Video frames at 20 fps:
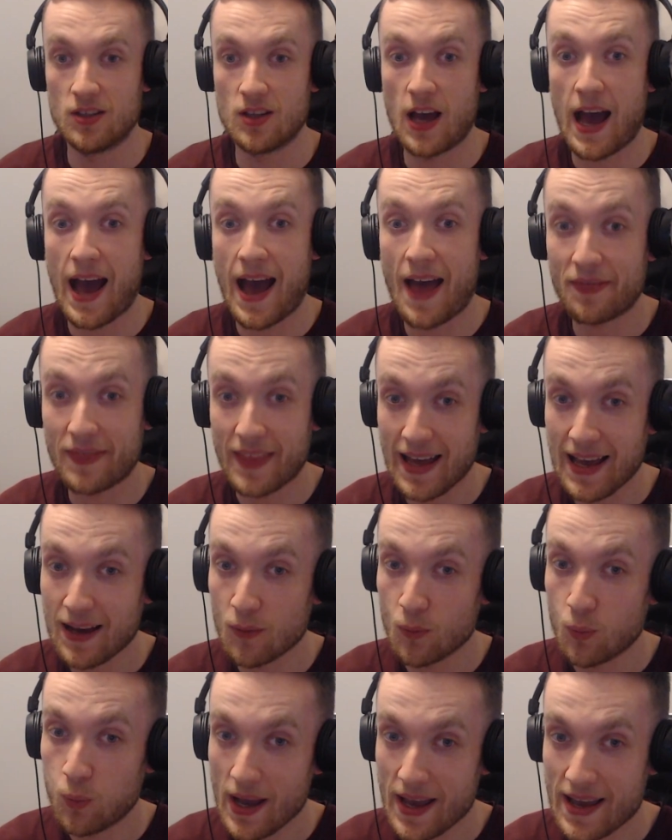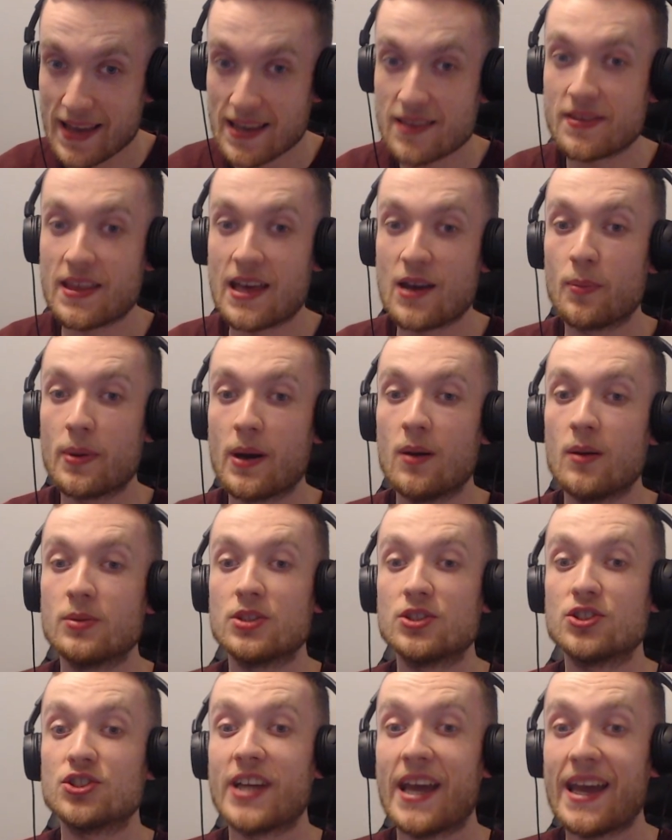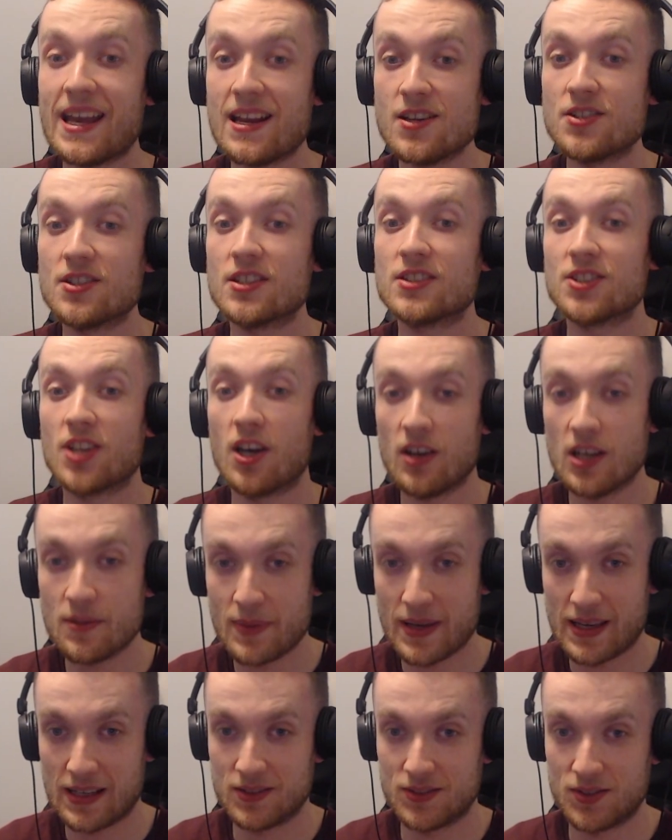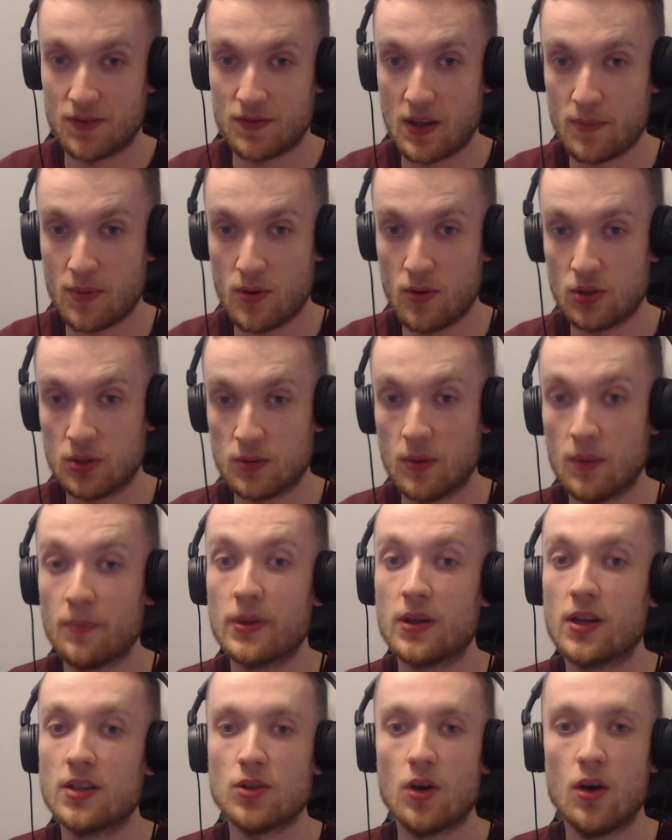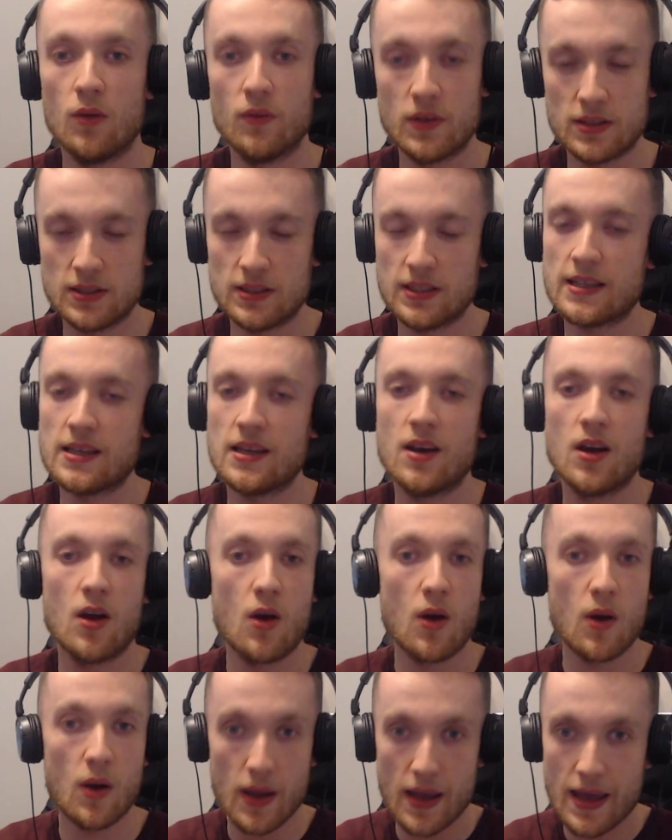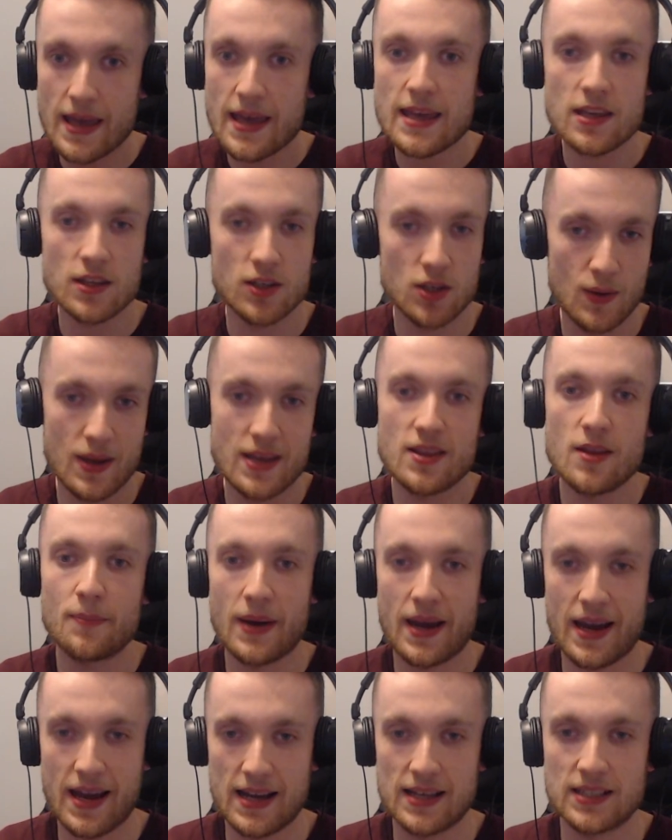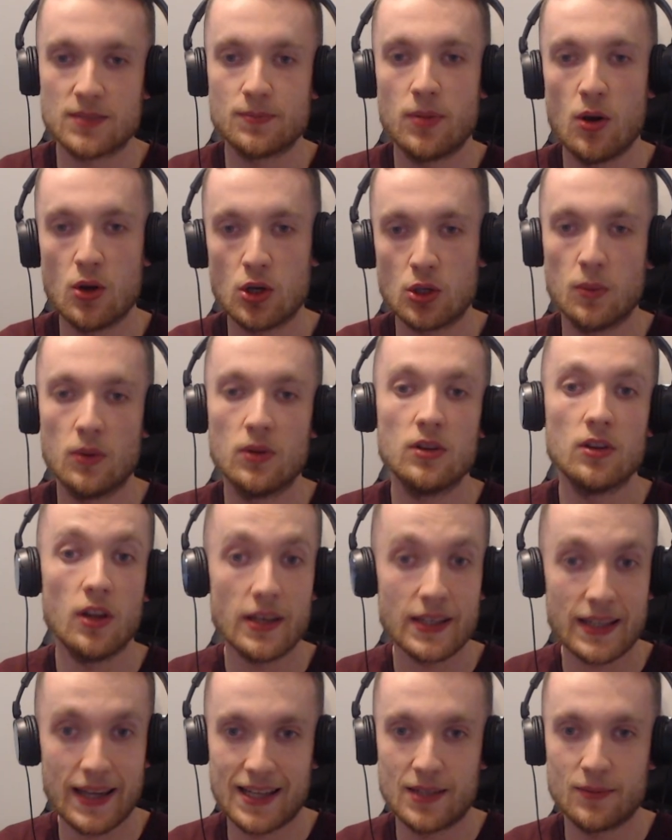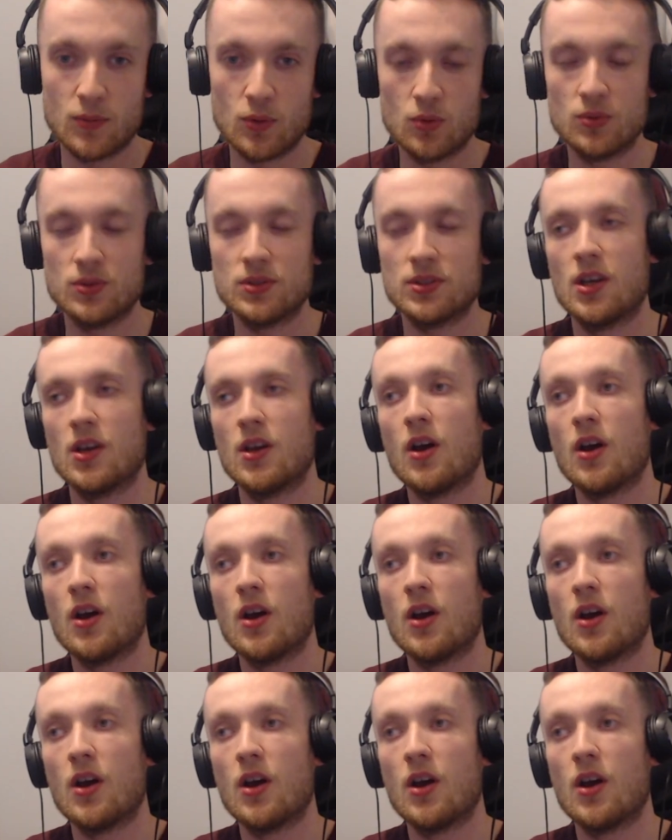And that way they'll be able to change the typings of their Pokemon, because obviously, you know, in the past Pokemon, like animals,